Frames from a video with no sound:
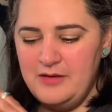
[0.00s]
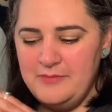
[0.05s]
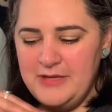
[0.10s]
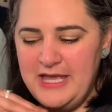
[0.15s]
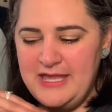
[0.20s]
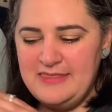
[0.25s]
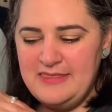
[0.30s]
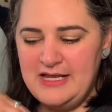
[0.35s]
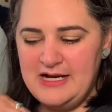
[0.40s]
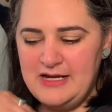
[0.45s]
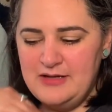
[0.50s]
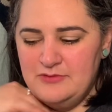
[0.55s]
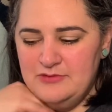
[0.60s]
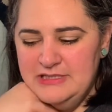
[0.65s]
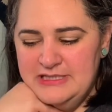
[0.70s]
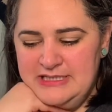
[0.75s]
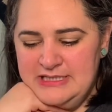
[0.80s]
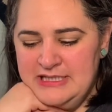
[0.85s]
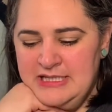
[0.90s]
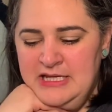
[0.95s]
And then I
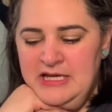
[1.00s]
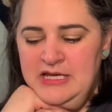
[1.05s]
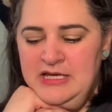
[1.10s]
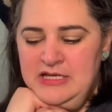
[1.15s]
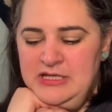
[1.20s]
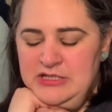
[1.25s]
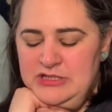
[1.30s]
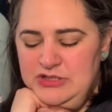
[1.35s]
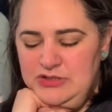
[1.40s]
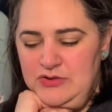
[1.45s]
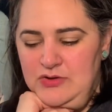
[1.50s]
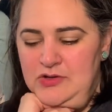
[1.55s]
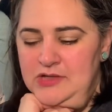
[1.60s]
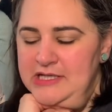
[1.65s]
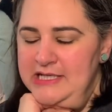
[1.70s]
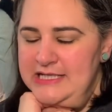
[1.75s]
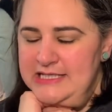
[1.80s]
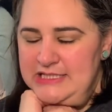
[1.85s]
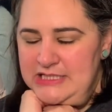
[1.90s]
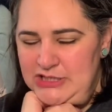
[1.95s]
was
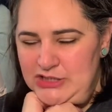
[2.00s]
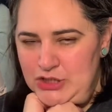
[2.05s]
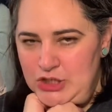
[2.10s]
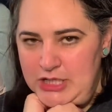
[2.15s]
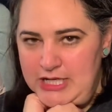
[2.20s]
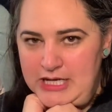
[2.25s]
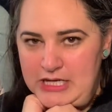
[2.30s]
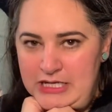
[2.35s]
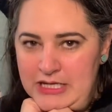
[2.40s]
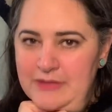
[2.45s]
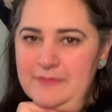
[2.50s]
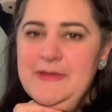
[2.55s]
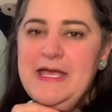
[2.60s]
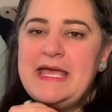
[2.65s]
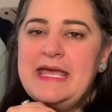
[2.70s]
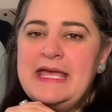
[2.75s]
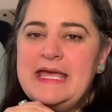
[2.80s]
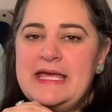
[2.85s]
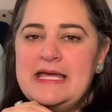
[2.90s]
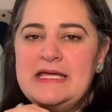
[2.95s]
scrolling Instagram
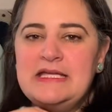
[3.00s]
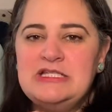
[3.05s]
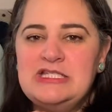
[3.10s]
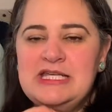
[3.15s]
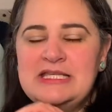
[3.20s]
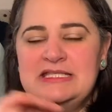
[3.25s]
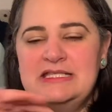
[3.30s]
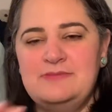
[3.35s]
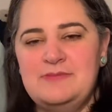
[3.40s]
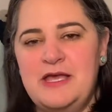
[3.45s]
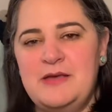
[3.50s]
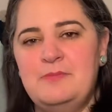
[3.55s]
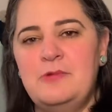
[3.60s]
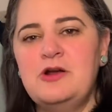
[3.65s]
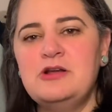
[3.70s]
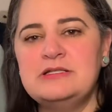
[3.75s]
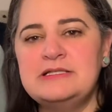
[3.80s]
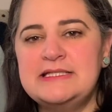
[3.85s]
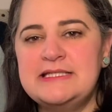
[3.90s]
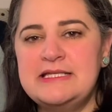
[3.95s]
and Jessie Mae
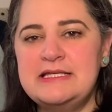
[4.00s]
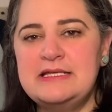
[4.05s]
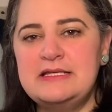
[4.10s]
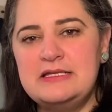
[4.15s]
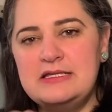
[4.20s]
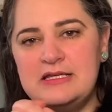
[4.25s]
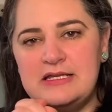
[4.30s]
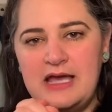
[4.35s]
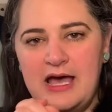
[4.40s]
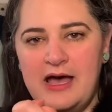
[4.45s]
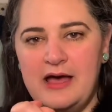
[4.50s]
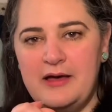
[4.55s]
Martinson,